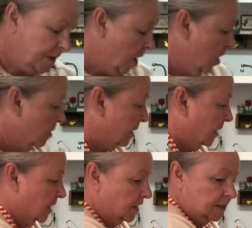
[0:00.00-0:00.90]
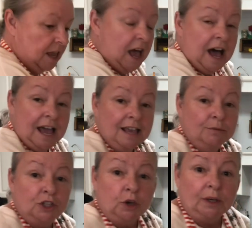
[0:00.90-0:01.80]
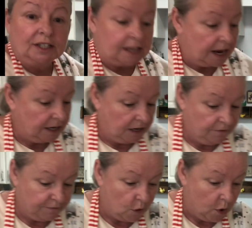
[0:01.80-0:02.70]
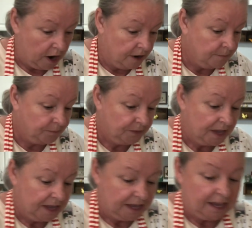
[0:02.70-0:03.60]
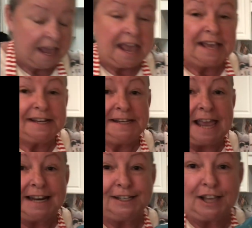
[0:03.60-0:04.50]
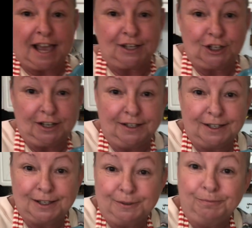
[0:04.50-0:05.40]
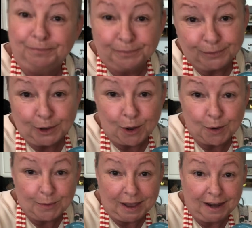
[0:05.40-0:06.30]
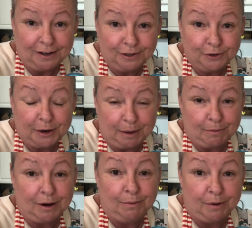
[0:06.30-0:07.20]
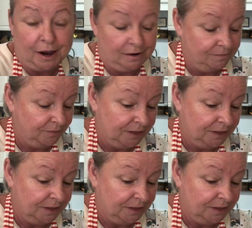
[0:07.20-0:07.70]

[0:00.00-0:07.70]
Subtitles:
Oh my goodness. I am so excited for Natasha's homemade cranberry bread.